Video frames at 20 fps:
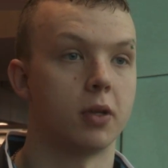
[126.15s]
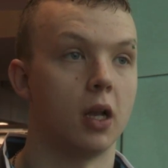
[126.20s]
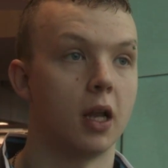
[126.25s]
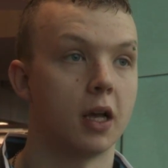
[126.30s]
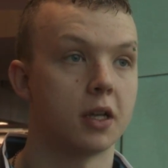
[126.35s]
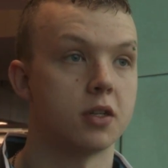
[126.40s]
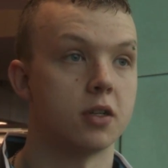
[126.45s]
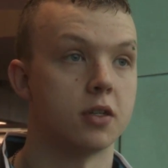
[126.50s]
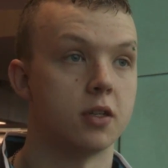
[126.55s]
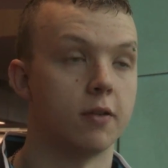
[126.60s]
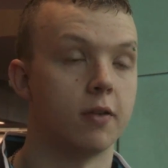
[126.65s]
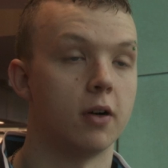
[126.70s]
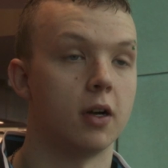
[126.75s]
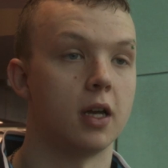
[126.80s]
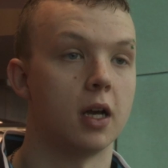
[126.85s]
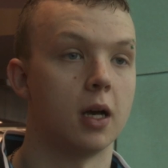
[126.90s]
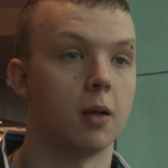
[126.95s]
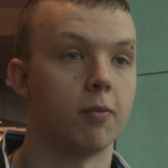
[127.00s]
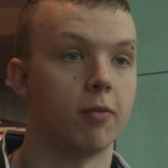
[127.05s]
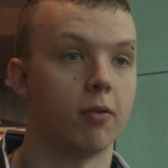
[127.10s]
The lectures are
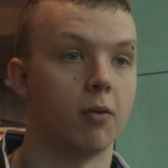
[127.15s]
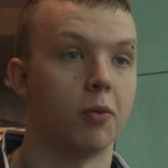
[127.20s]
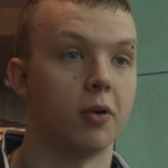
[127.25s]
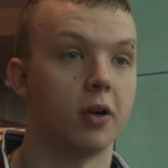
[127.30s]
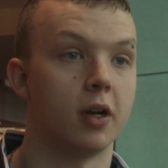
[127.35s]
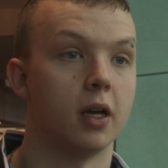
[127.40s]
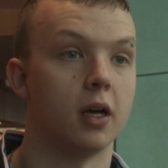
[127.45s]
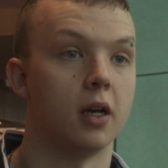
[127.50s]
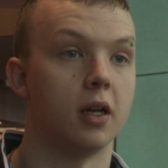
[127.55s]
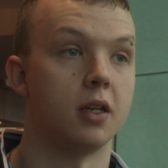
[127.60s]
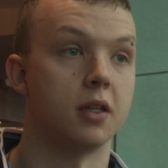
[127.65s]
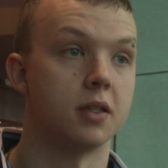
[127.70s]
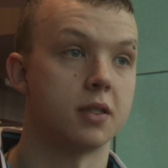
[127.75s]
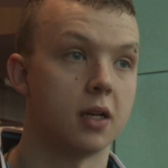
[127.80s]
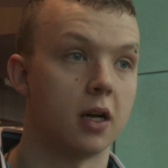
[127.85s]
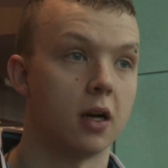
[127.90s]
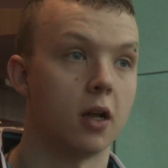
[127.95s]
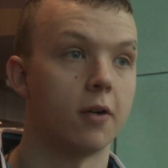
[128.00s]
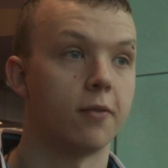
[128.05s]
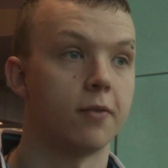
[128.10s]
very helpful for you, and you
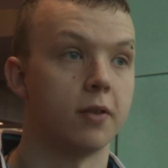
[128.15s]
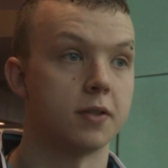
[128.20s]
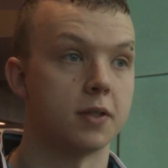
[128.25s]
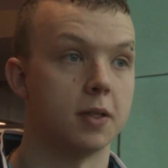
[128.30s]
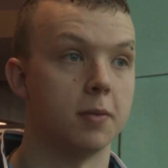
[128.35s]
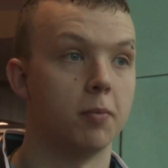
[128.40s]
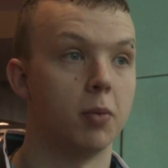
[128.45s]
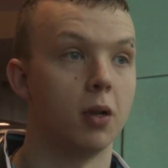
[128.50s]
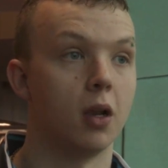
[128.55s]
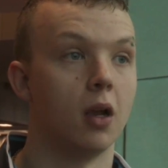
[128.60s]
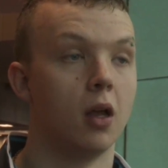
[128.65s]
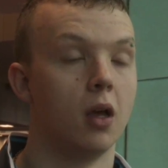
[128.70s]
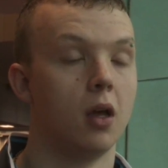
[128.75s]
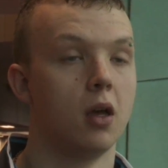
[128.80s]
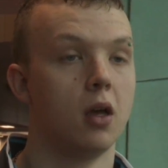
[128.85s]
start off simple.